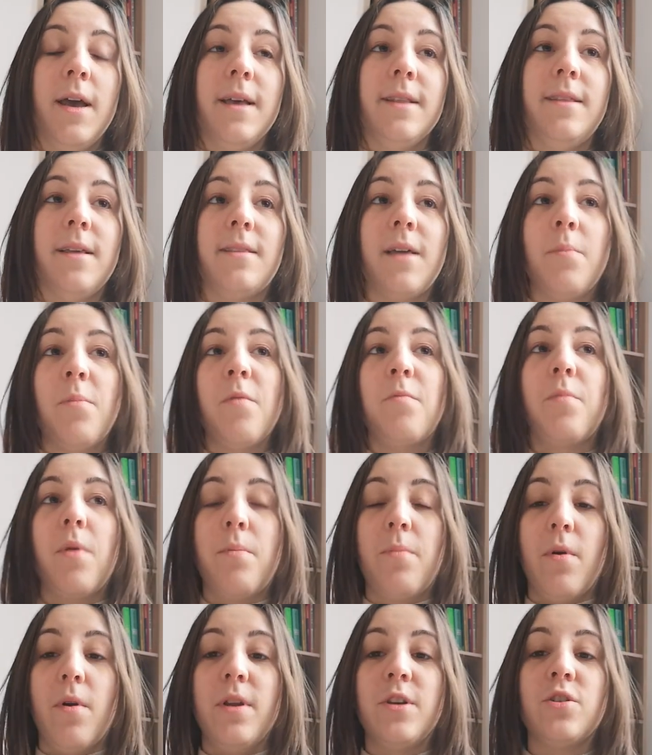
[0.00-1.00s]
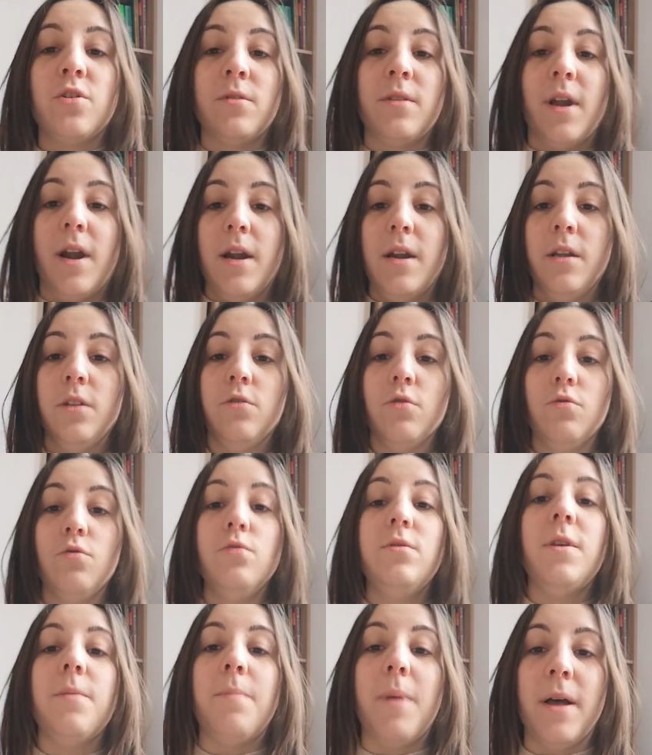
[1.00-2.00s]
The type of preparation that I need to do
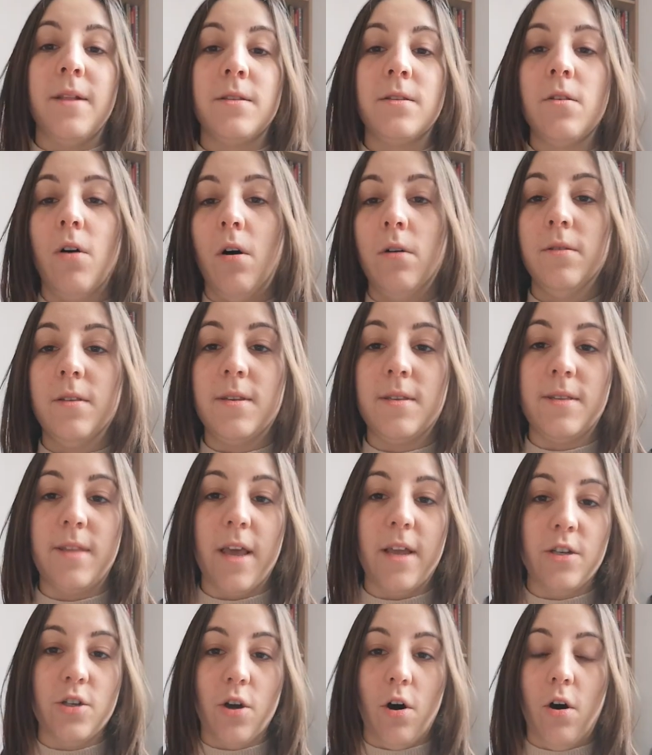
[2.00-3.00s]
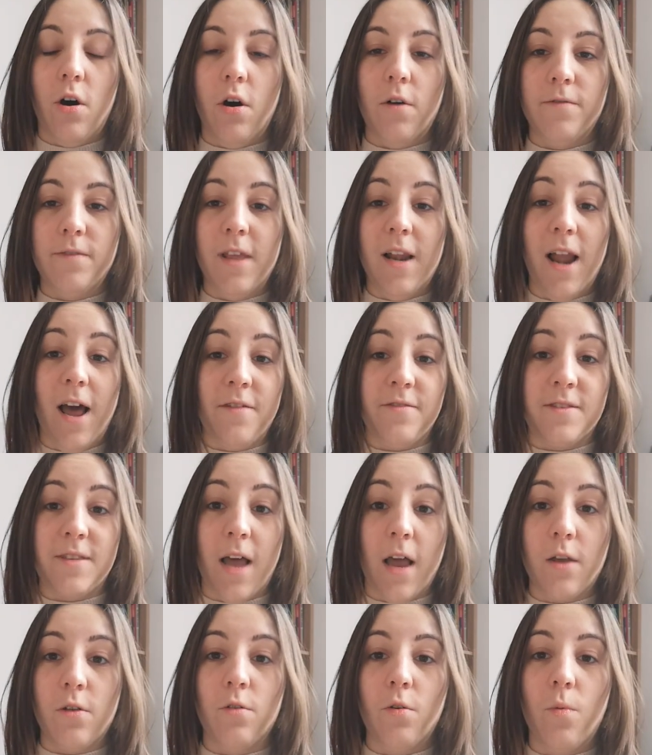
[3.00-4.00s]
depends on the stage of the life
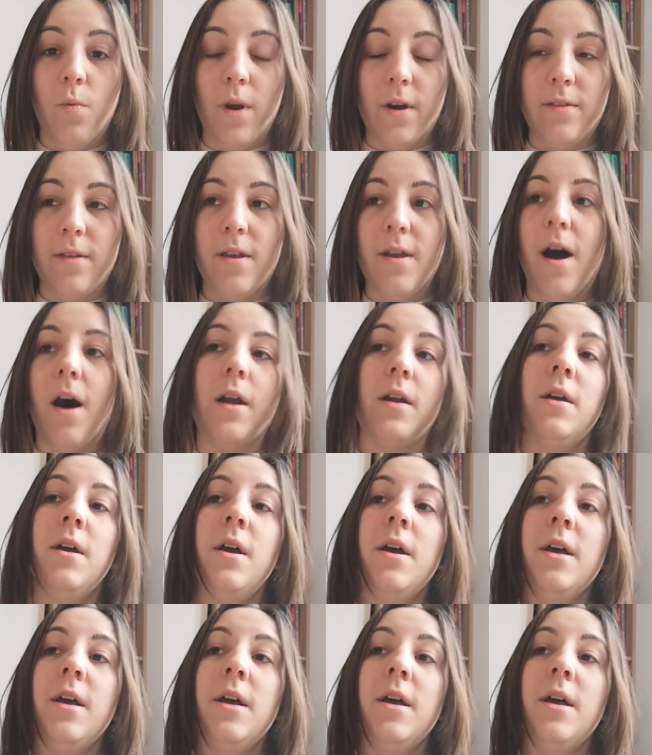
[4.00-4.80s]
cycle where they are.